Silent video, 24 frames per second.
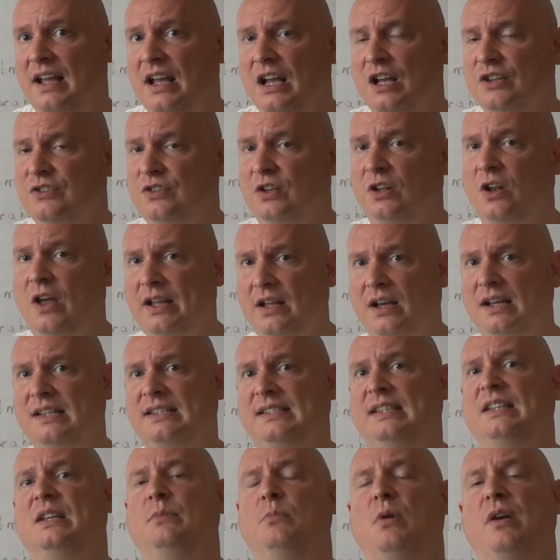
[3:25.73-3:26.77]
So like I
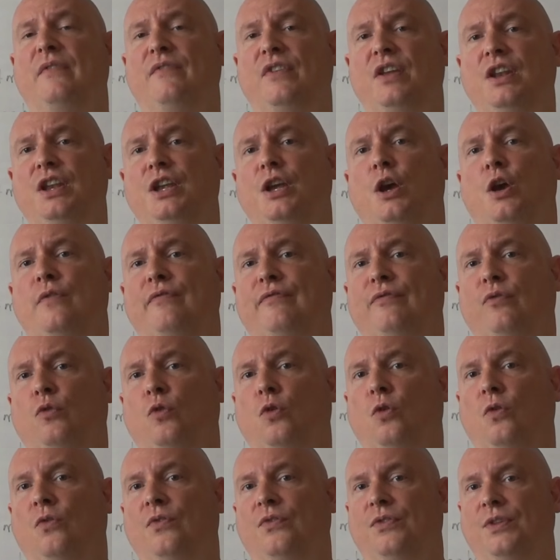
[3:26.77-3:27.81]
said in my video
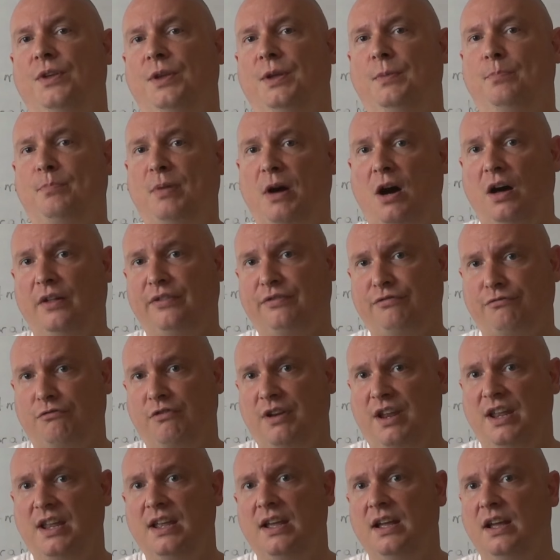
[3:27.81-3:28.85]
for the Part
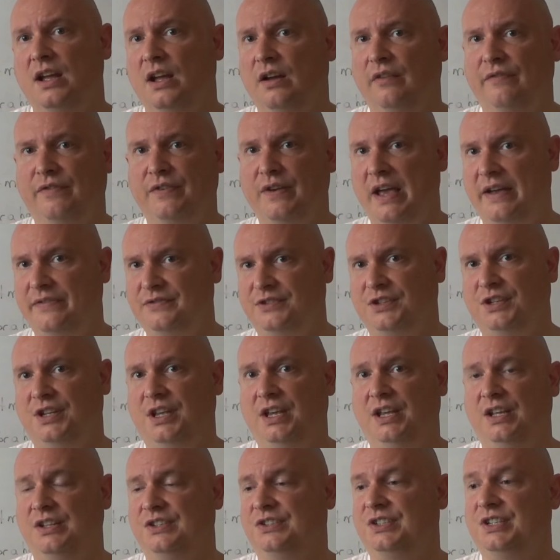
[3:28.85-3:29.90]
3 for
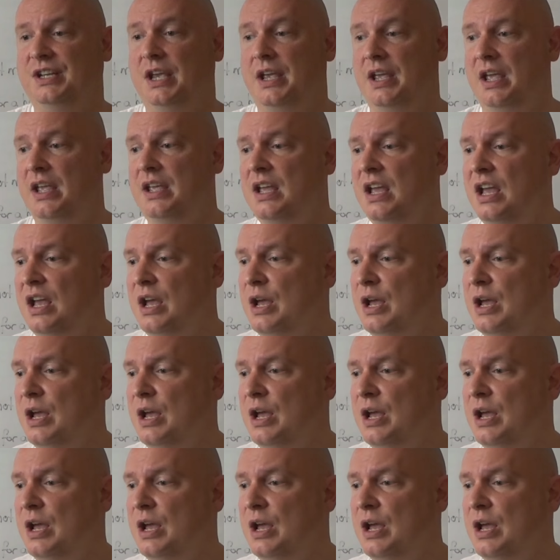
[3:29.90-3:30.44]
FCE and CAE,